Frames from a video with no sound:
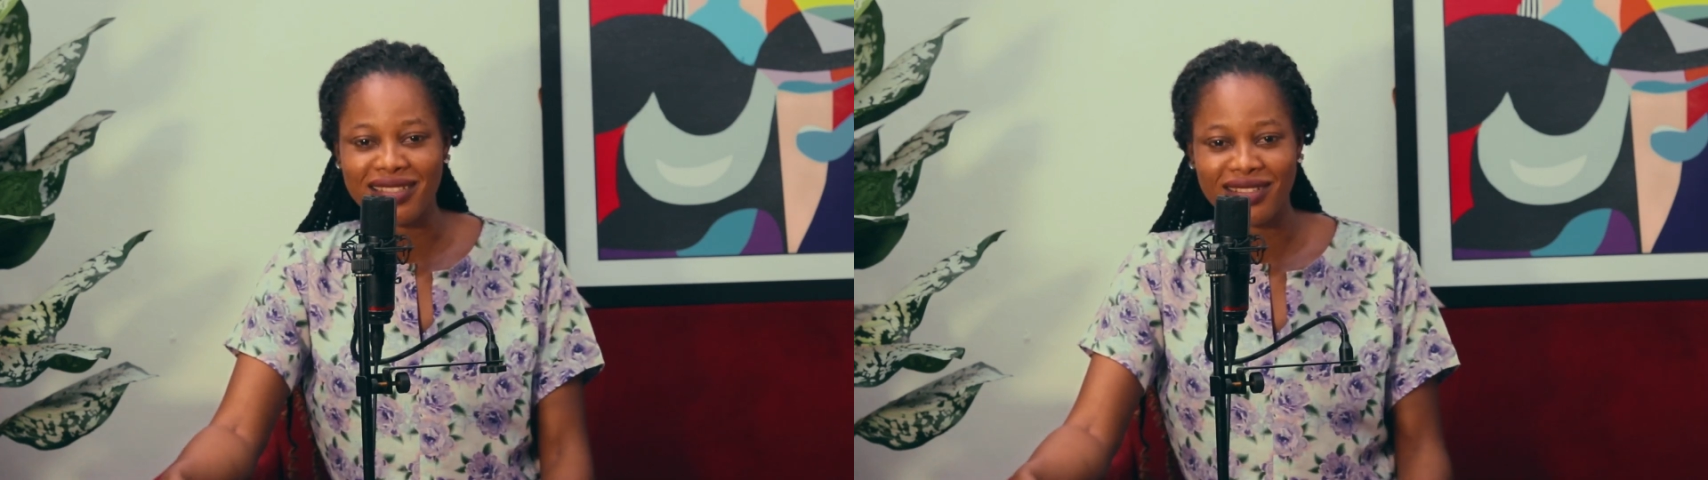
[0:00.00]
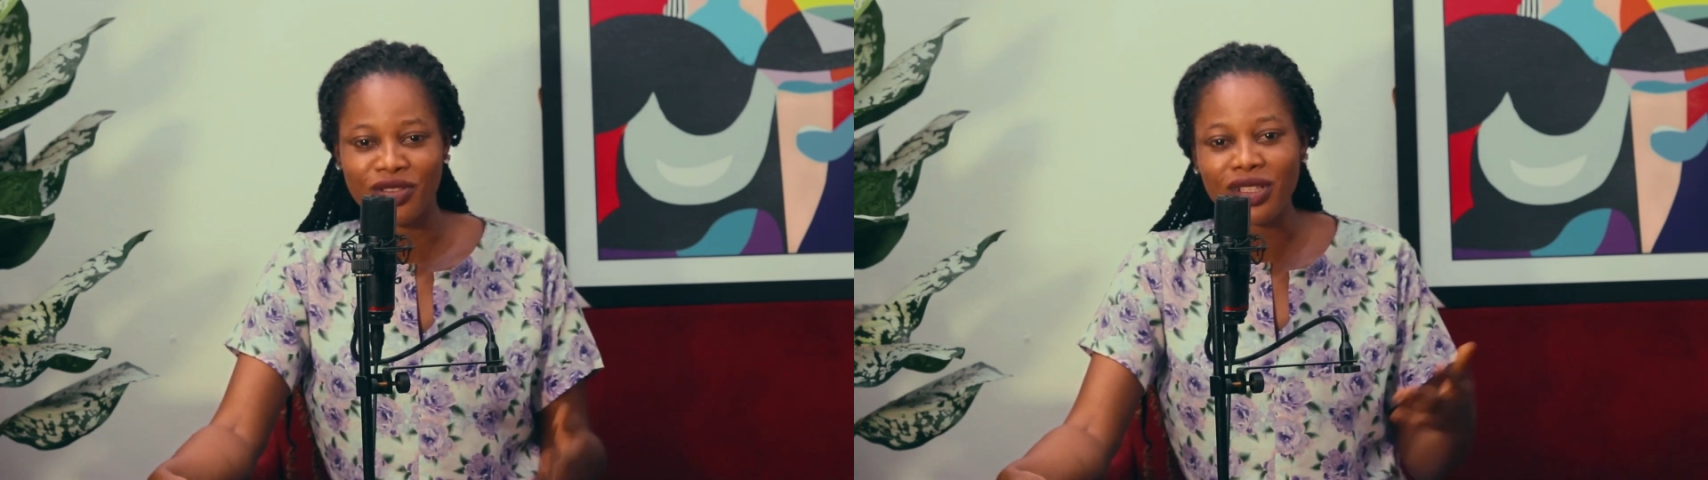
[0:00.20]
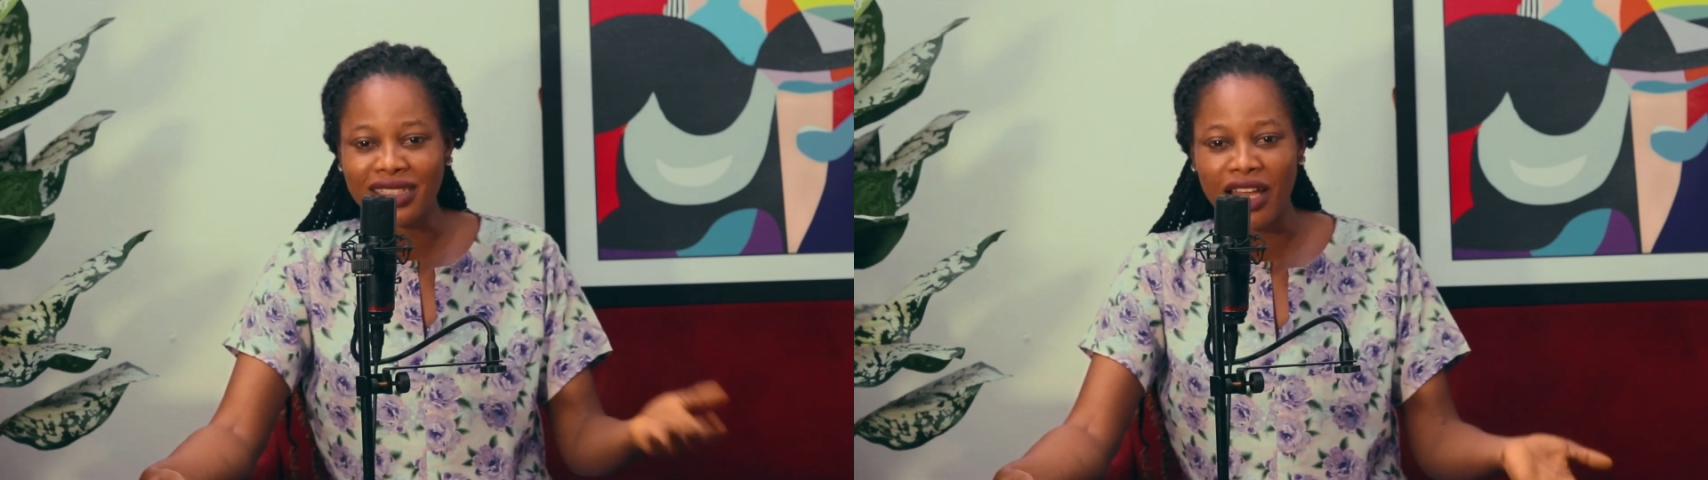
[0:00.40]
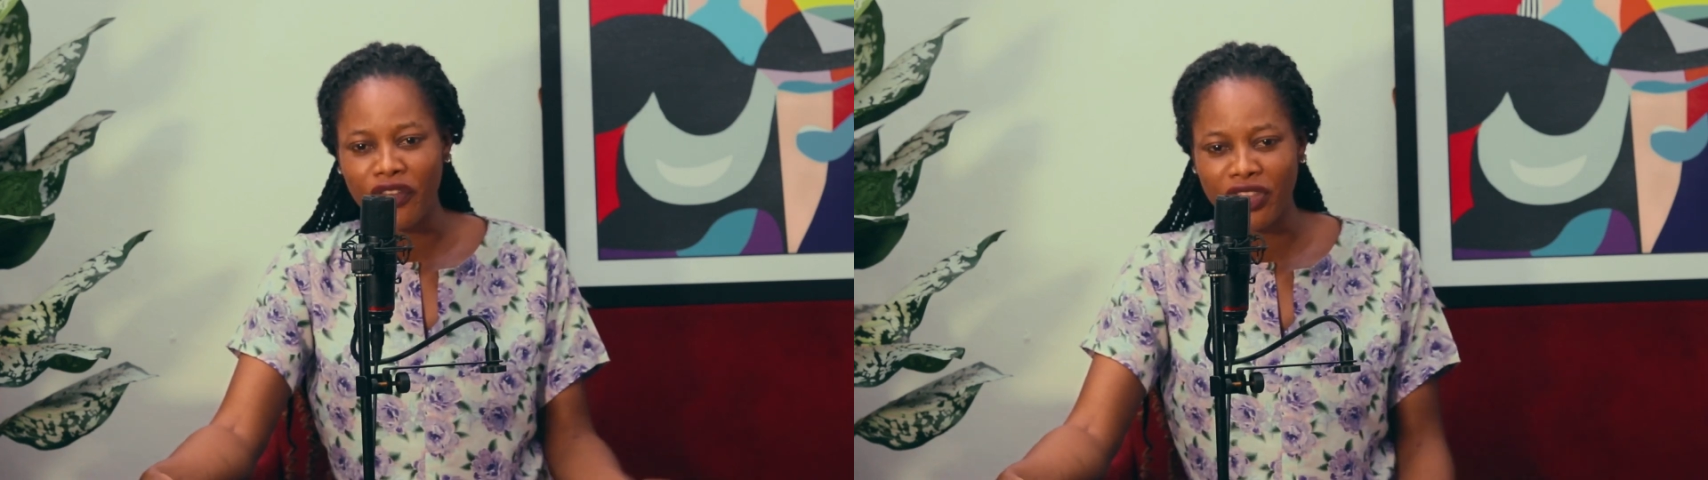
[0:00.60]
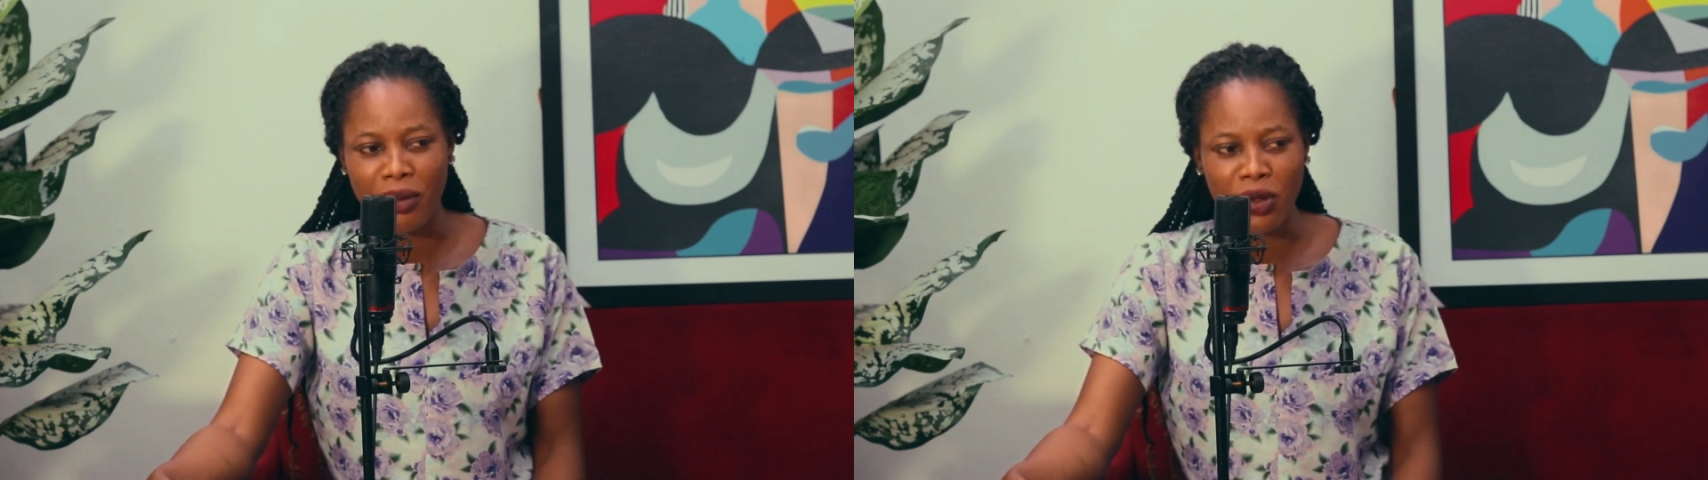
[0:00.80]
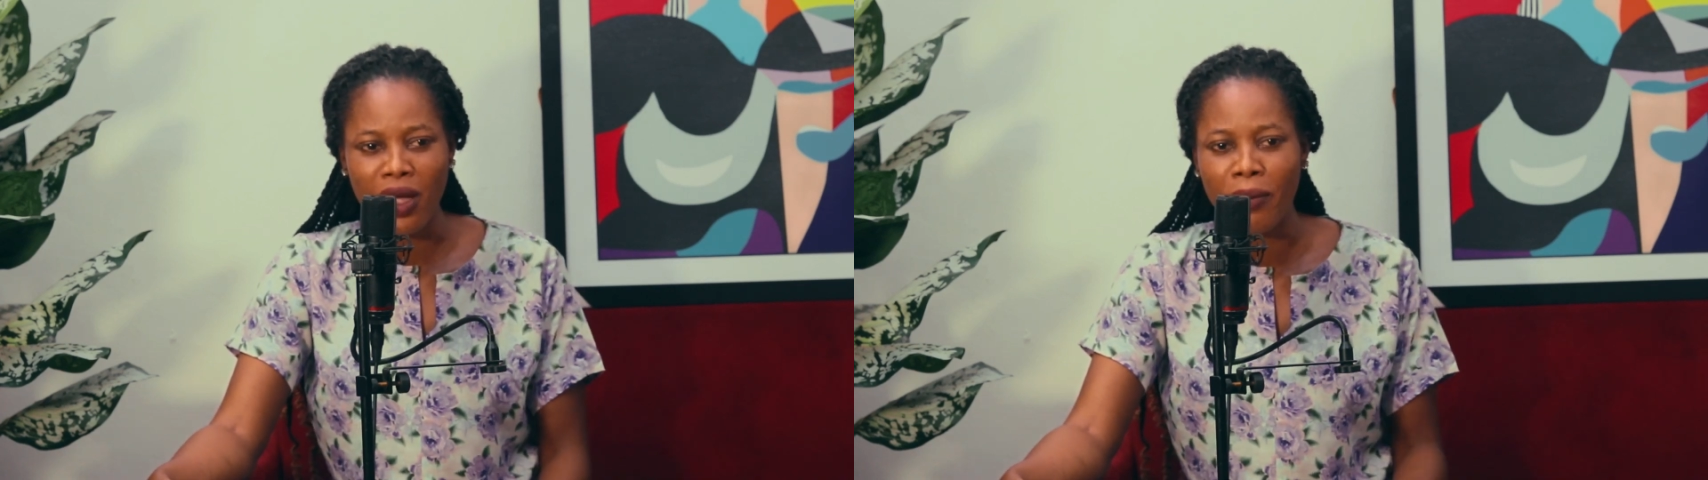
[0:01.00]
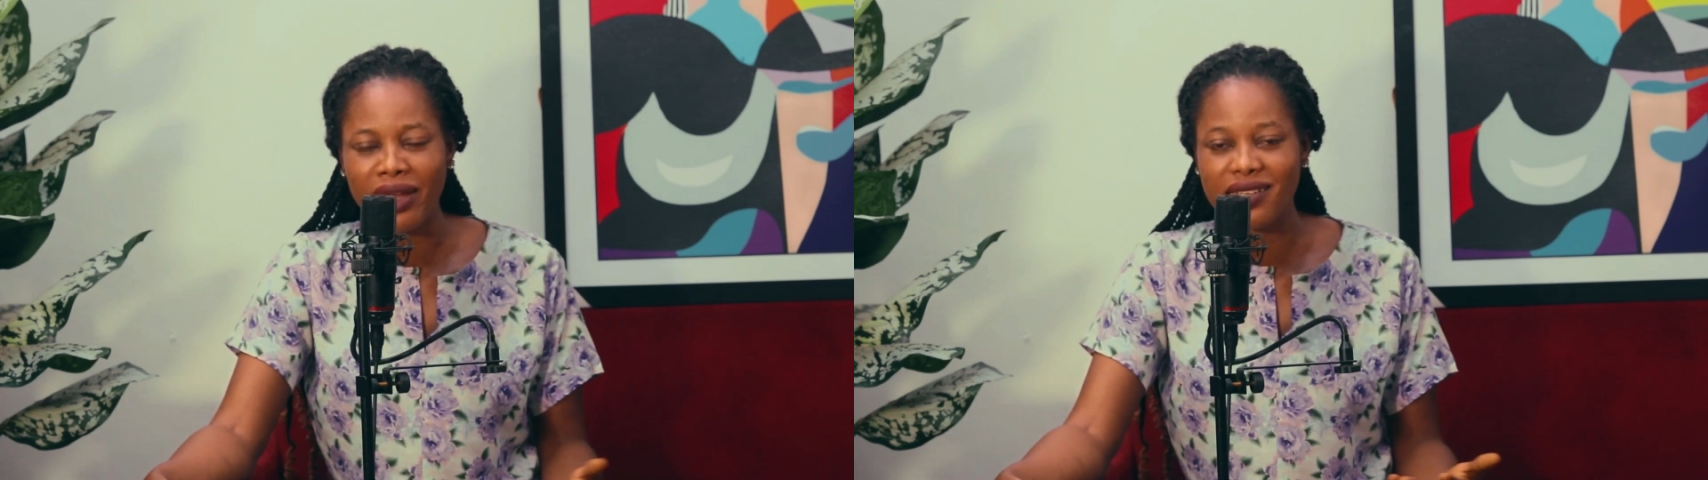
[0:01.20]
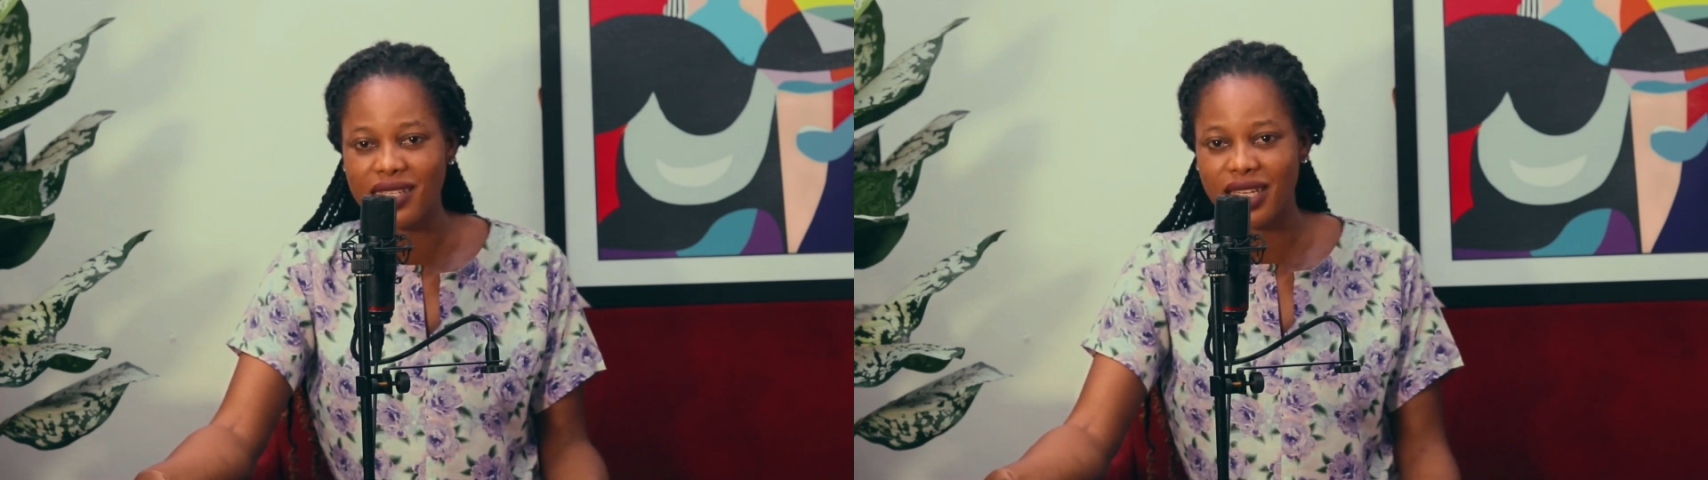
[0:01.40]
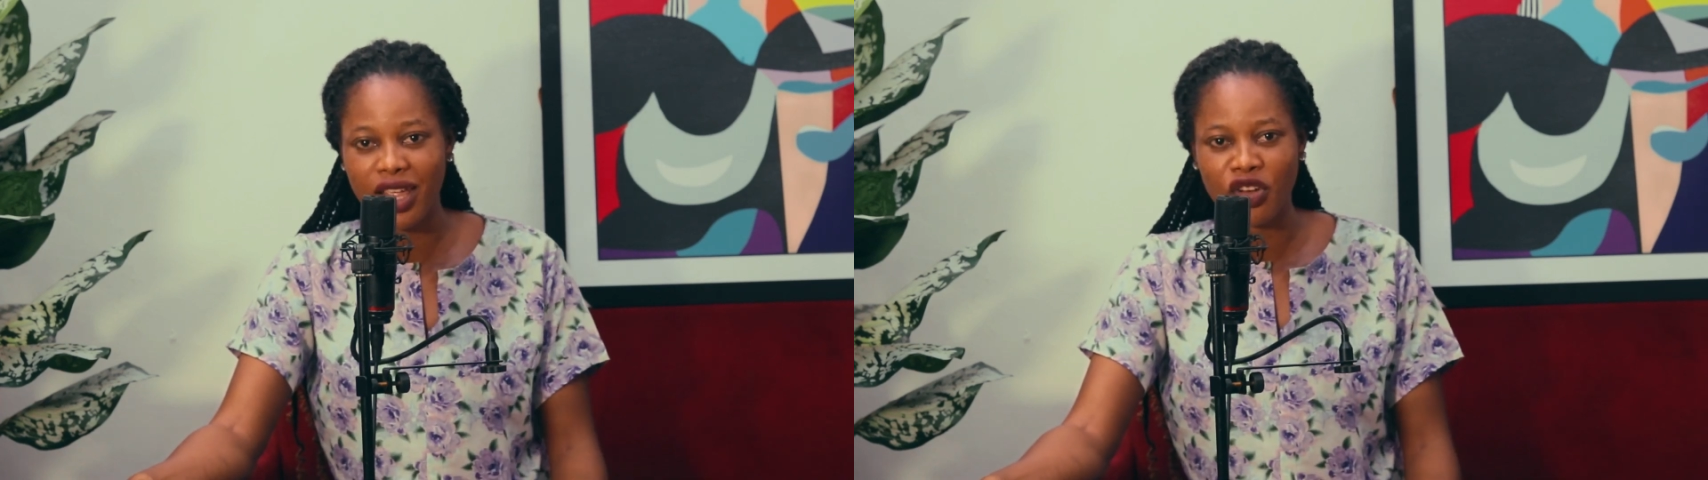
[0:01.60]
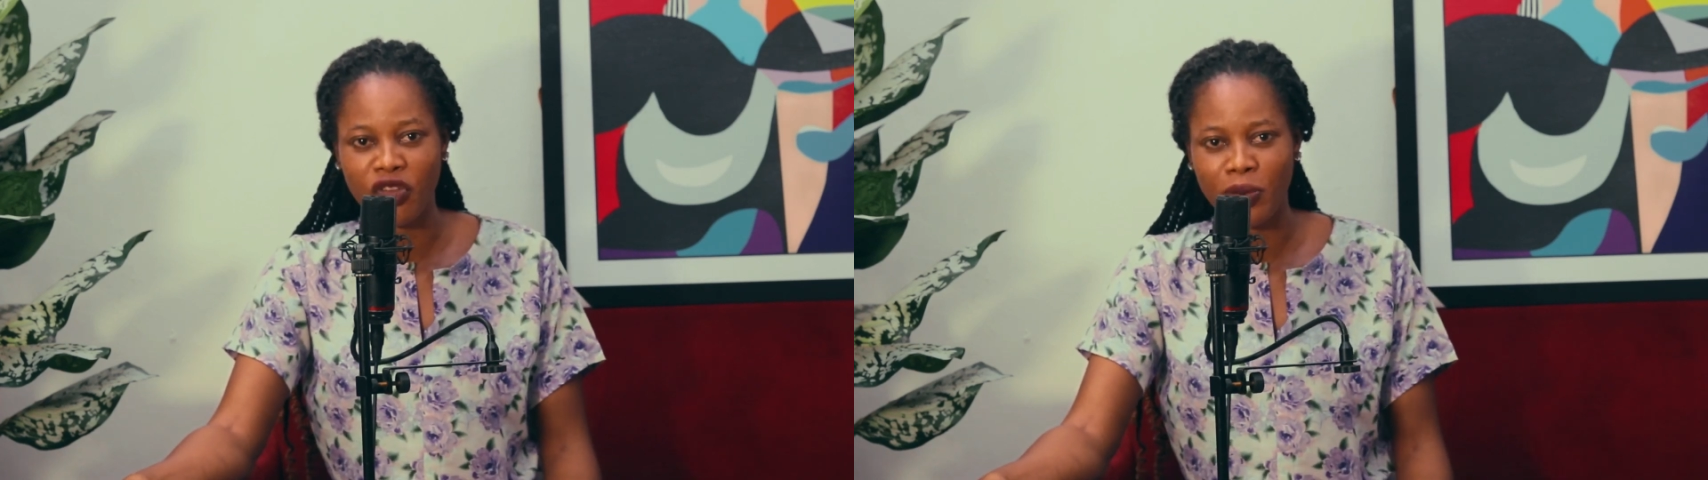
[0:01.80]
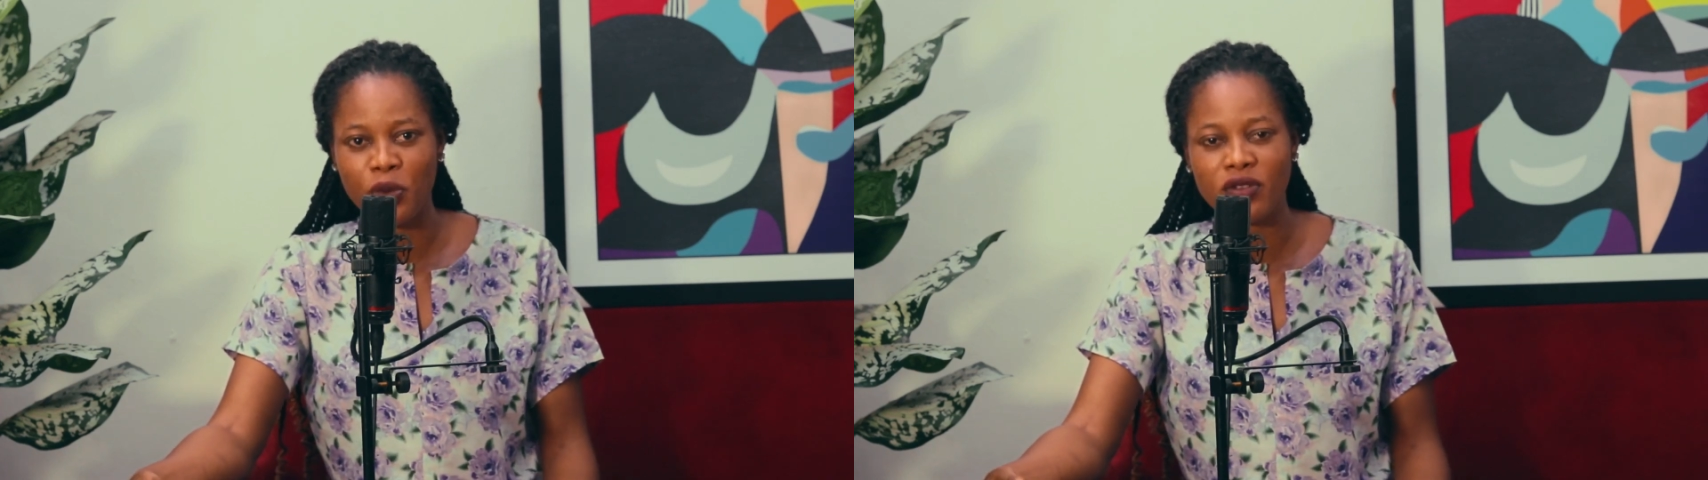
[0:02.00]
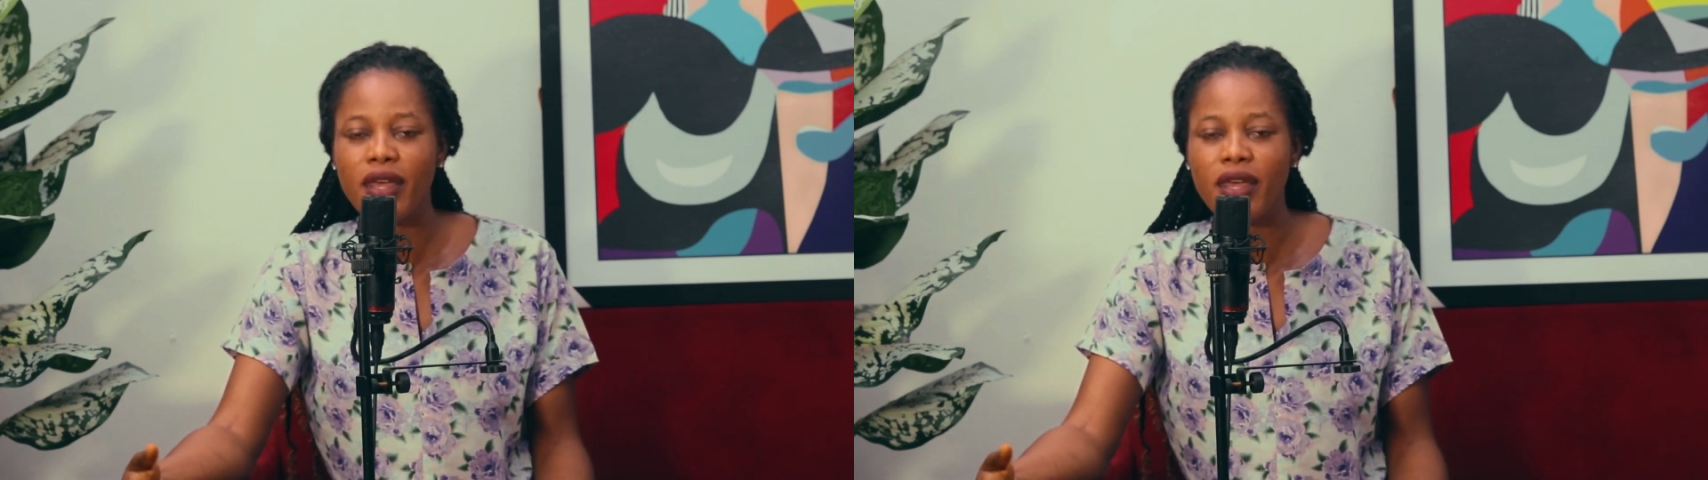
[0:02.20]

running after me. Why am I scared of people?